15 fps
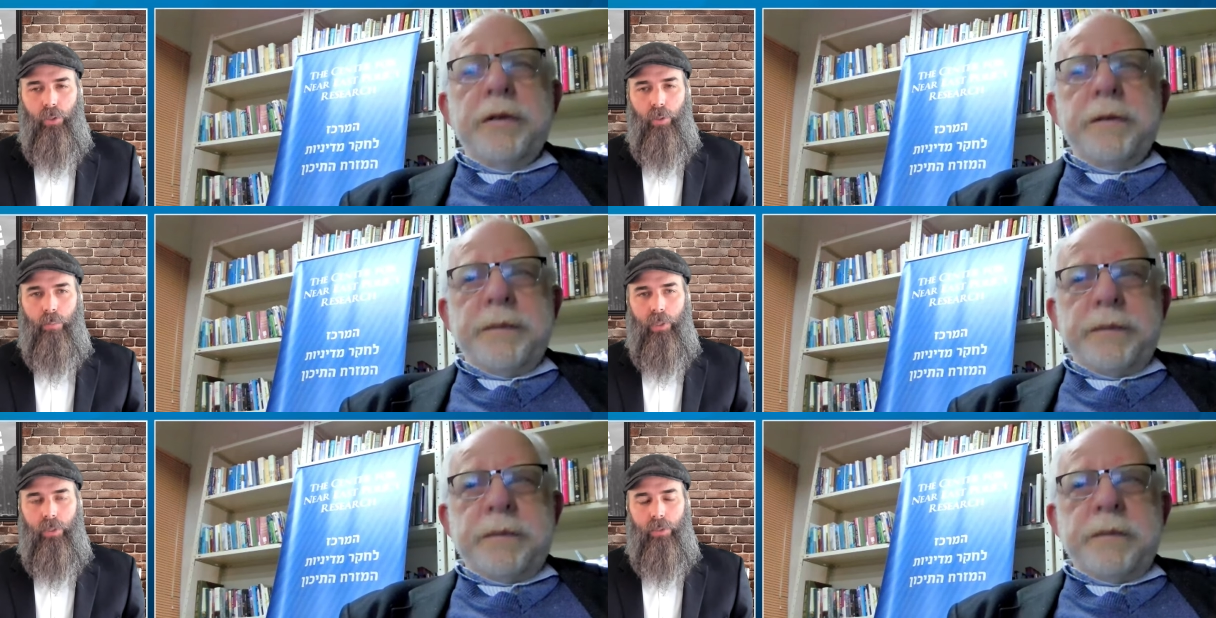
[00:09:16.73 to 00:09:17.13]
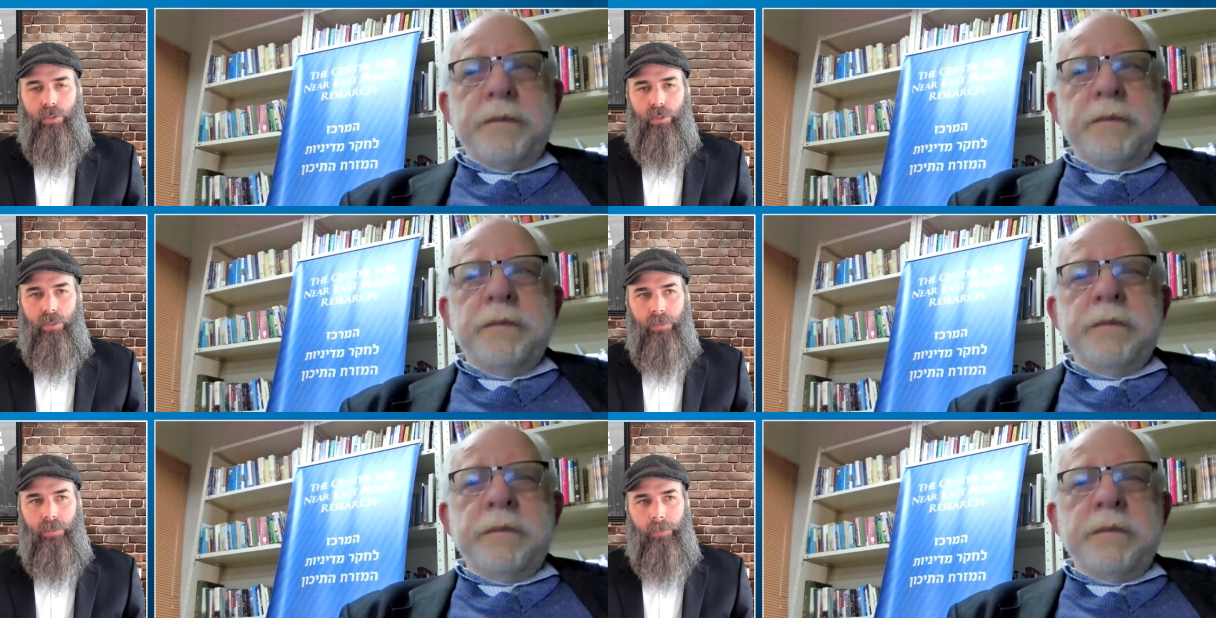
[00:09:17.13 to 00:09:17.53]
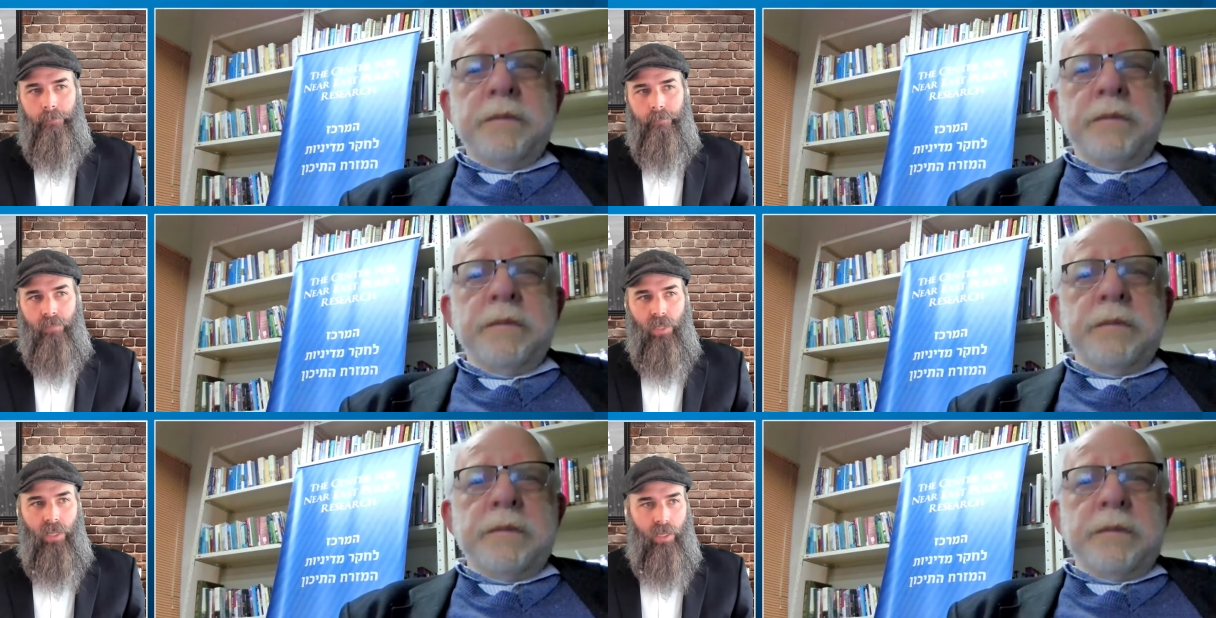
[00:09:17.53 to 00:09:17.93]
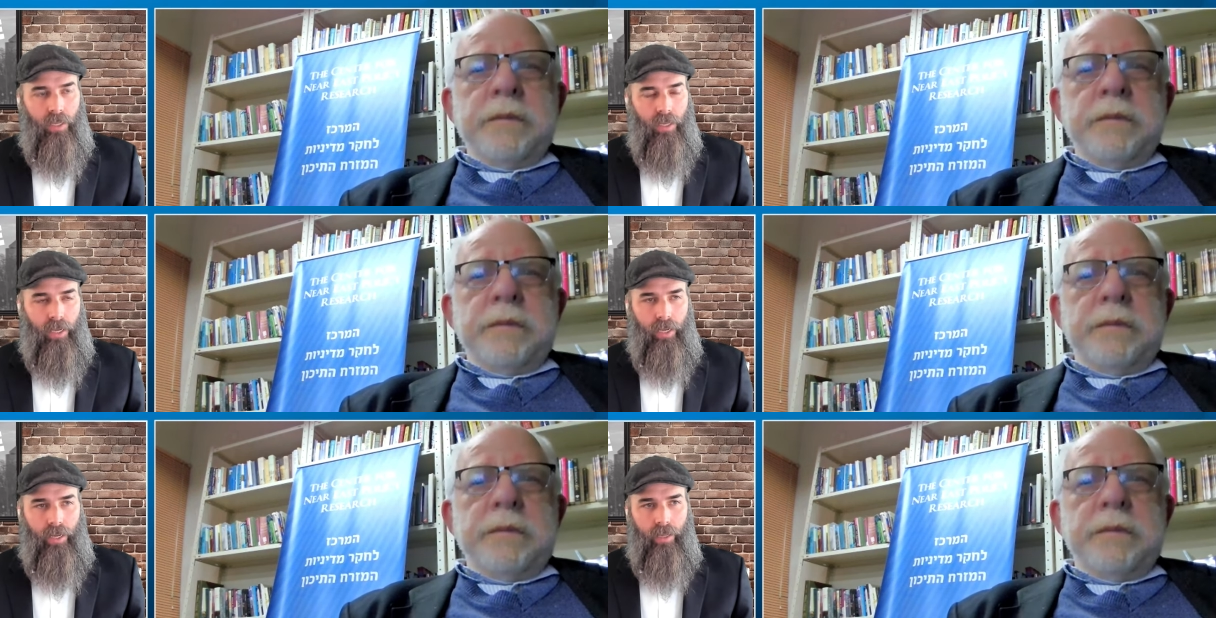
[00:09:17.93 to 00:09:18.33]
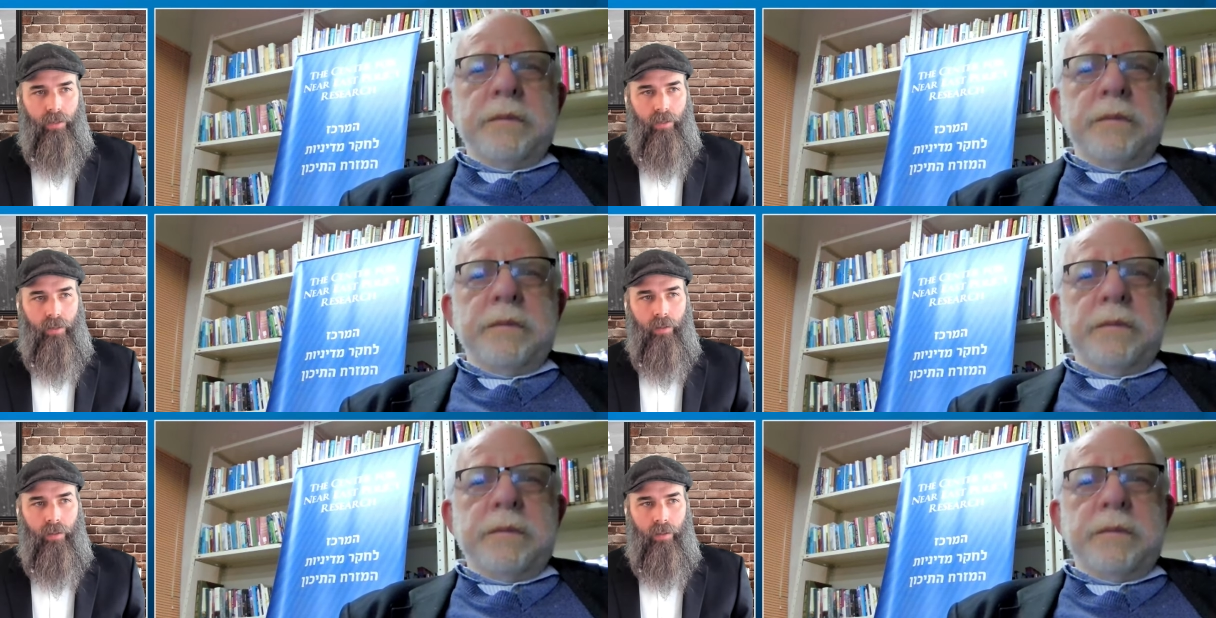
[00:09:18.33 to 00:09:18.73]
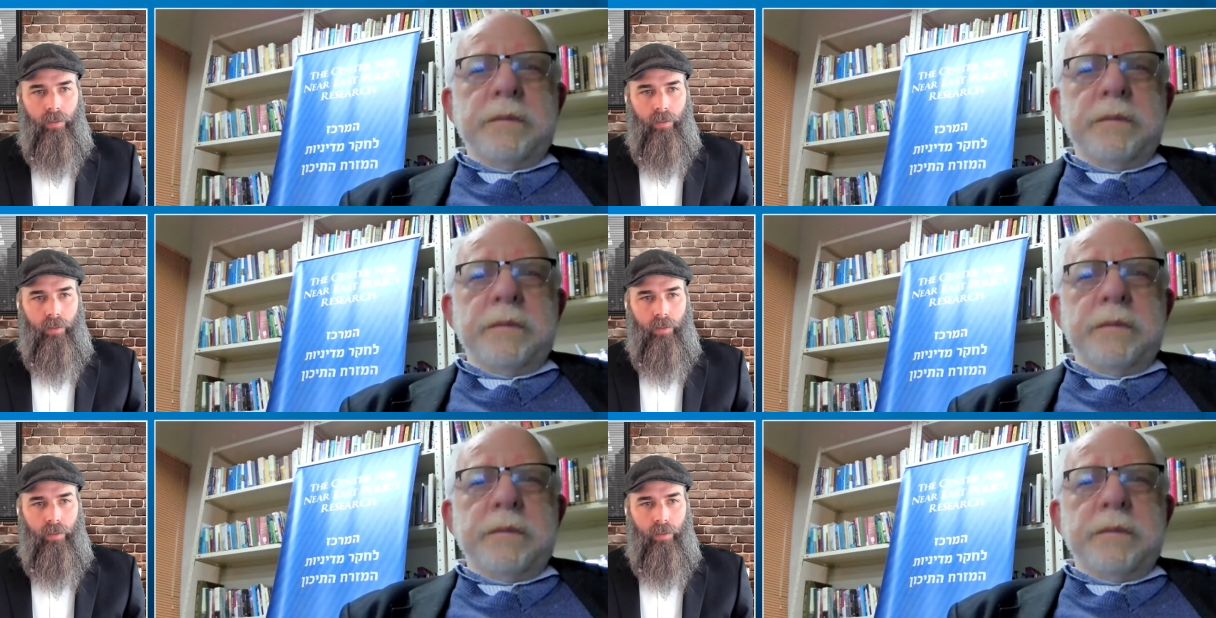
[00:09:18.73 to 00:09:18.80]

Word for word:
Speaker 1: York Post, mm-hmm. and. Mm-hmm.